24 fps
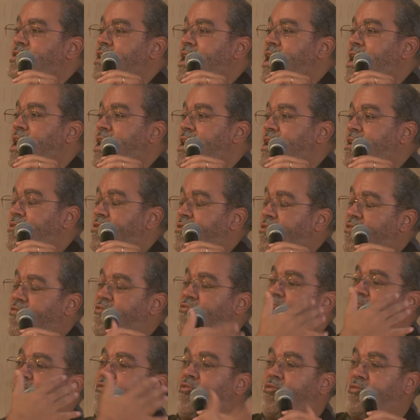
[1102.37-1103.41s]
ad
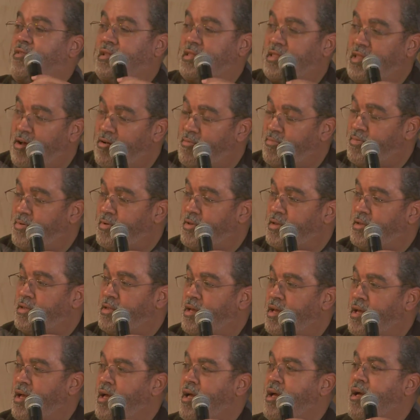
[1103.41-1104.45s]
for the Lumpen
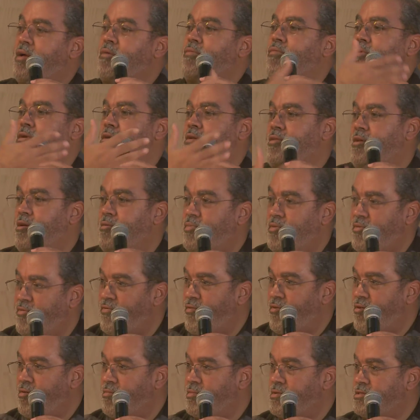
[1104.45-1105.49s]
in one of their
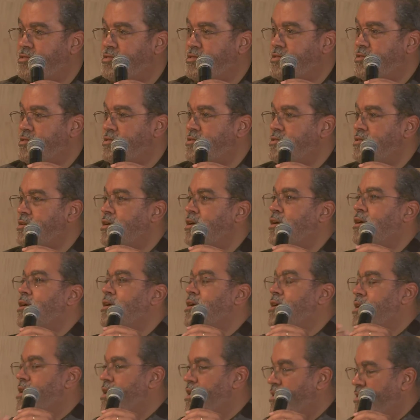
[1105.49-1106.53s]
performances
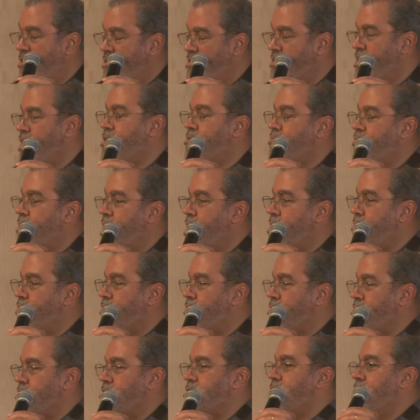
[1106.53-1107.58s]
in the same
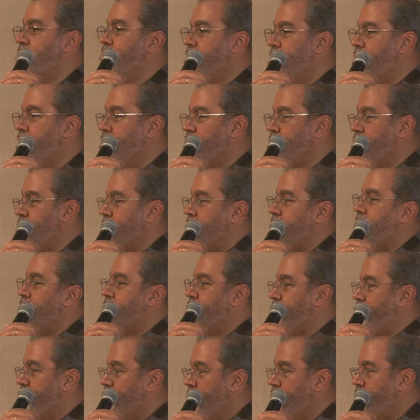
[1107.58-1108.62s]
paper, in the same edition, in the
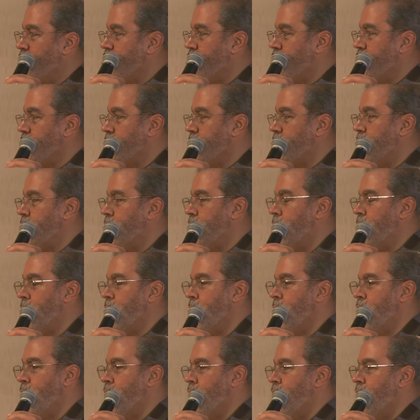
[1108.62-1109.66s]
same issue.
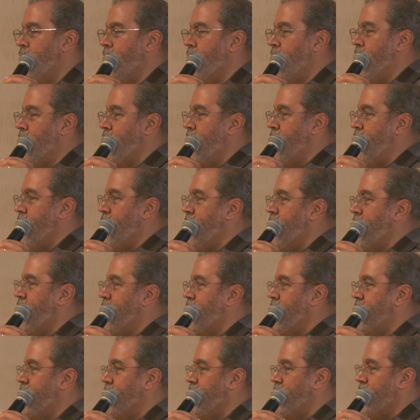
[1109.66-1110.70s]

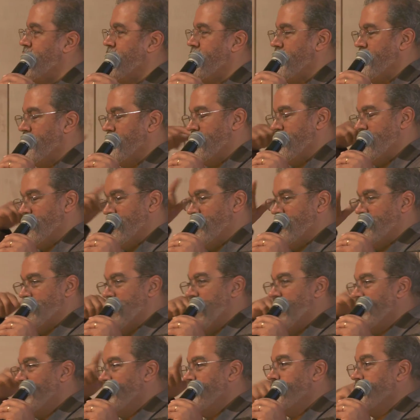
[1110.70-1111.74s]
And
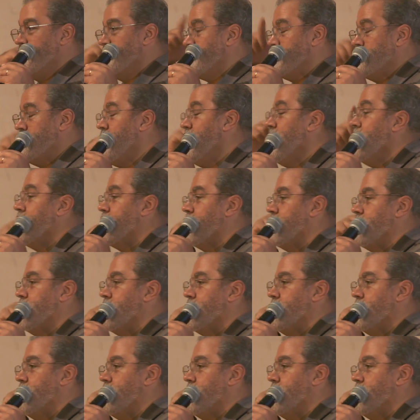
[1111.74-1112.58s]
that didn't stick.